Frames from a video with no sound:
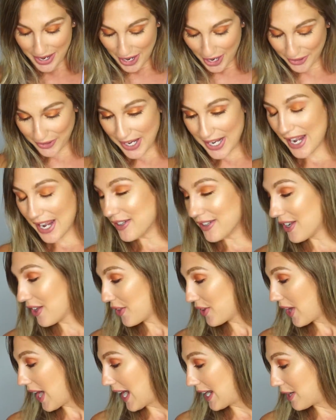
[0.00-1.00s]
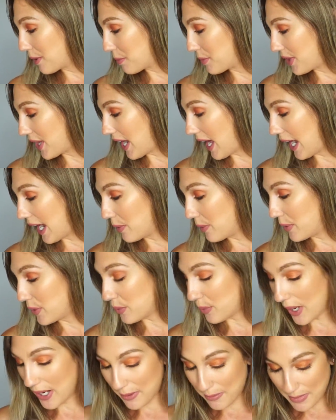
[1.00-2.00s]
All right, another item that I
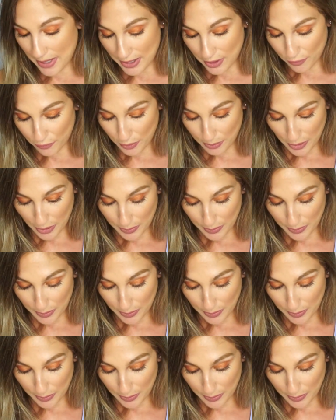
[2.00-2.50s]
would recommend from